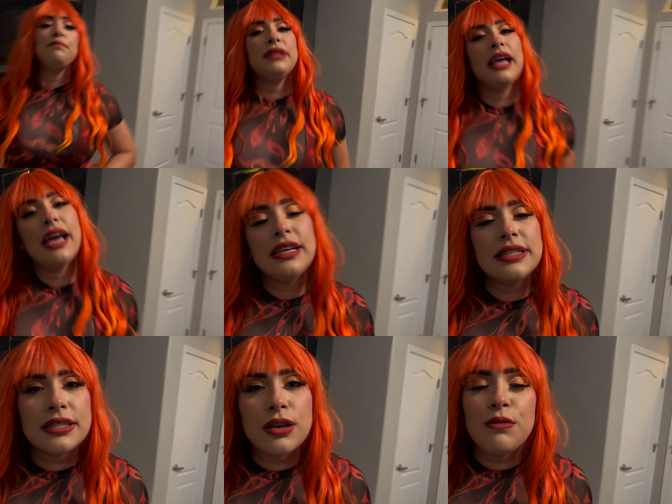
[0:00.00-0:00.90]

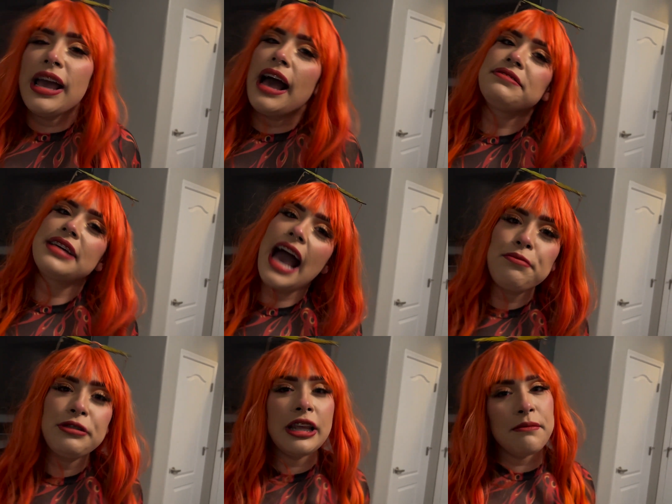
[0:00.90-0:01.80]
Next, we have
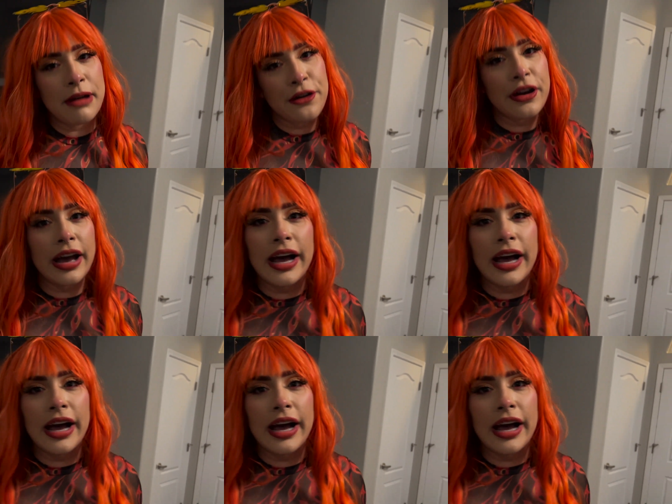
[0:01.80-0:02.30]
Captain America.